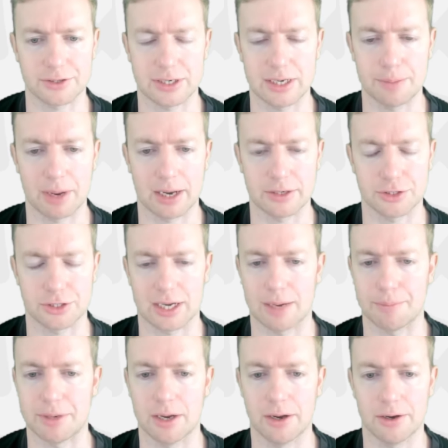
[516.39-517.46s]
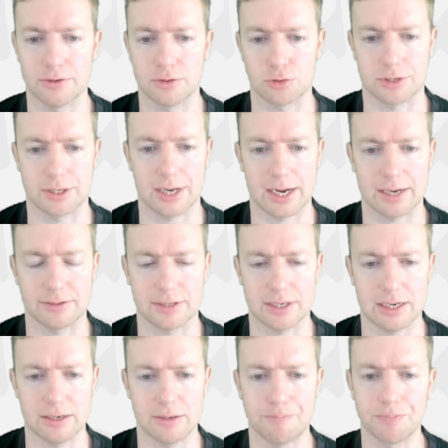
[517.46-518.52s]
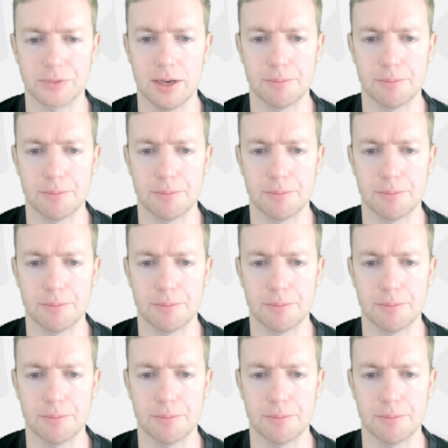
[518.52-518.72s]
He managed to get me 118.